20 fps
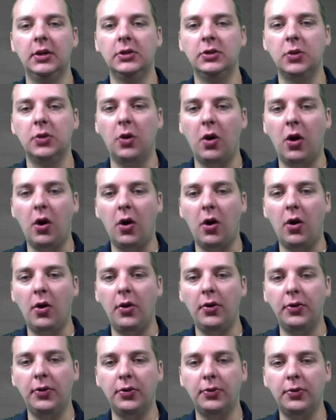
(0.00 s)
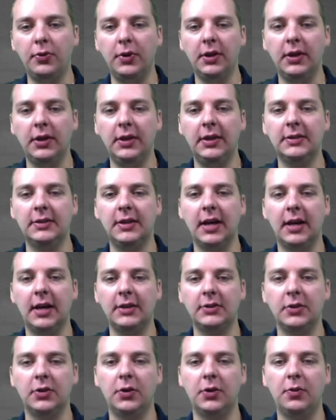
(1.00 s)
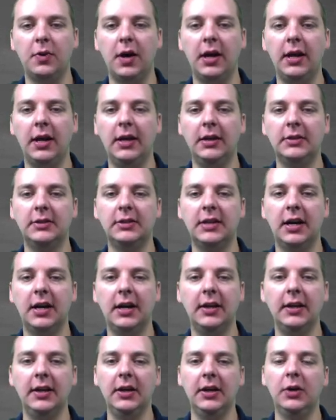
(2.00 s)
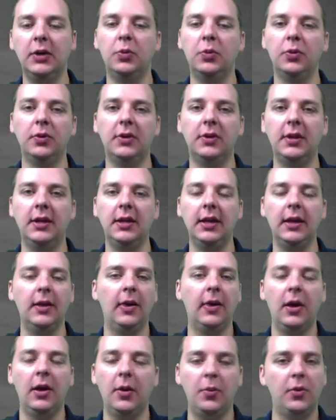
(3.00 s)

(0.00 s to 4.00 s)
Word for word: So all three of these guys on the right-hand side equal t.